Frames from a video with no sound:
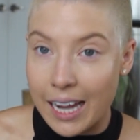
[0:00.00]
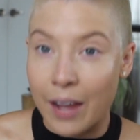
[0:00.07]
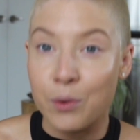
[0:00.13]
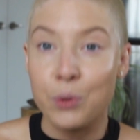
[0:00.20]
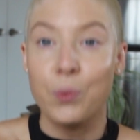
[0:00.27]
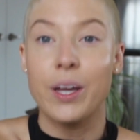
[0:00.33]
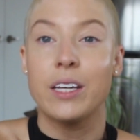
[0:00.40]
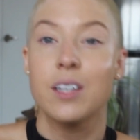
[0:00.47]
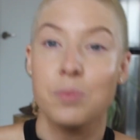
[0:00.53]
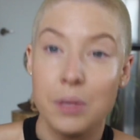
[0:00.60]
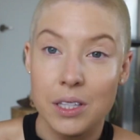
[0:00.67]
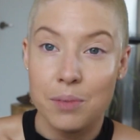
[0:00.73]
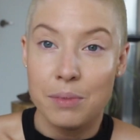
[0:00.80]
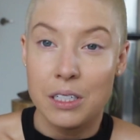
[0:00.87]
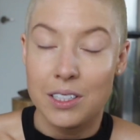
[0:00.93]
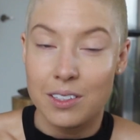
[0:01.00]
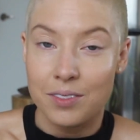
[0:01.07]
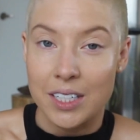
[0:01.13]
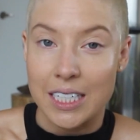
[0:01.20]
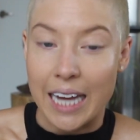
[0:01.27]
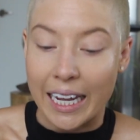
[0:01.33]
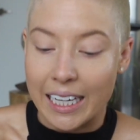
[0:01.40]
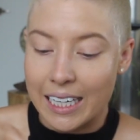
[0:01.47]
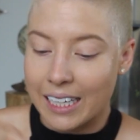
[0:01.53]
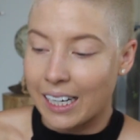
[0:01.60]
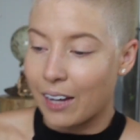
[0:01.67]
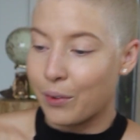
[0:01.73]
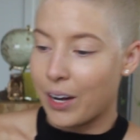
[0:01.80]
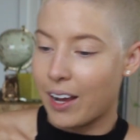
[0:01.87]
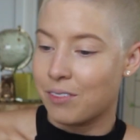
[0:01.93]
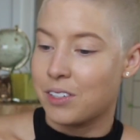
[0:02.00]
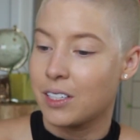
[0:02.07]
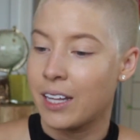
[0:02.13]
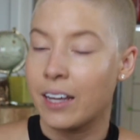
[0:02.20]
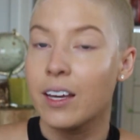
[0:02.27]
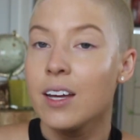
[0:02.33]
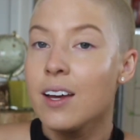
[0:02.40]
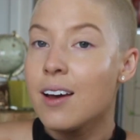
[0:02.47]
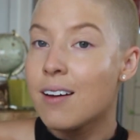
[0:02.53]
I would wake up in the middle of the night and I would have to like